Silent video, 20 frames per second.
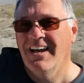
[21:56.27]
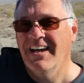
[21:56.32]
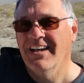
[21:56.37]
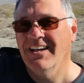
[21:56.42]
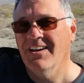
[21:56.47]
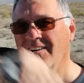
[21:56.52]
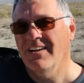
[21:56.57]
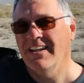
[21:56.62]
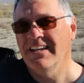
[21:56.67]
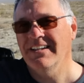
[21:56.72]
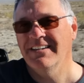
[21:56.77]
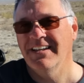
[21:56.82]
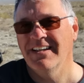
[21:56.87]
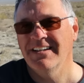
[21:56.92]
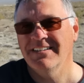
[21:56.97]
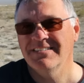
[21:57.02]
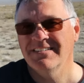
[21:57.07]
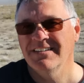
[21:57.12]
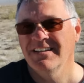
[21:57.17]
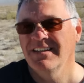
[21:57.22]
I go like
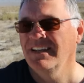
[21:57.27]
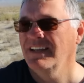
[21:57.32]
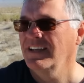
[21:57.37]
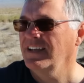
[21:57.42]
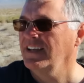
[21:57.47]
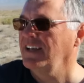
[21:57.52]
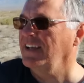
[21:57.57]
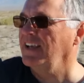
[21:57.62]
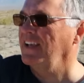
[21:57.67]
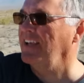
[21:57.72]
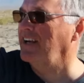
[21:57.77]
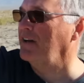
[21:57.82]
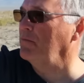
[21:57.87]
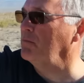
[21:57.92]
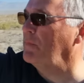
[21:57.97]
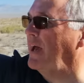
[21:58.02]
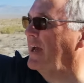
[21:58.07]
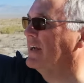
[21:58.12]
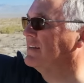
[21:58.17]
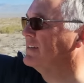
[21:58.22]
this, and
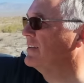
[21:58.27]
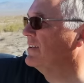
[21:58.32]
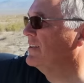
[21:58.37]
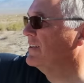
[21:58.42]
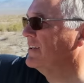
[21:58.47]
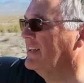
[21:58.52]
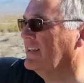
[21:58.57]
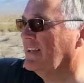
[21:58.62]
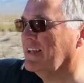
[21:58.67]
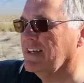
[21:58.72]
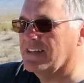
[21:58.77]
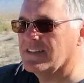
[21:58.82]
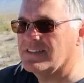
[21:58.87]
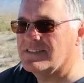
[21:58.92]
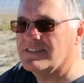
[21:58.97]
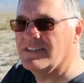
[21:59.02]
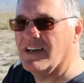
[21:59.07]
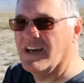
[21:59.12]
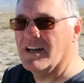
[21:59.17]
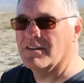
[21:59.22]
I'm back to looking like a
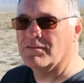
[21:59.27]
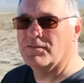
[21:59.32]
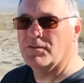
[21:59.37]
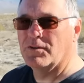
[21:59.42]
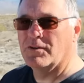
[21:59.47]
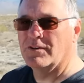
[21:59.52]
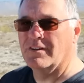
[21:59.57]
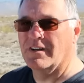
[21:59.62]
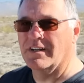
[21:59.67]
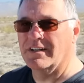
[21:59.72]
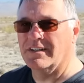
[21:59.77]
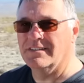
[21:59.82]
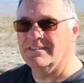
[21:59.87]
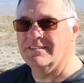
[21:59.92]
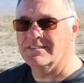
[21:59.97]
stock four runner.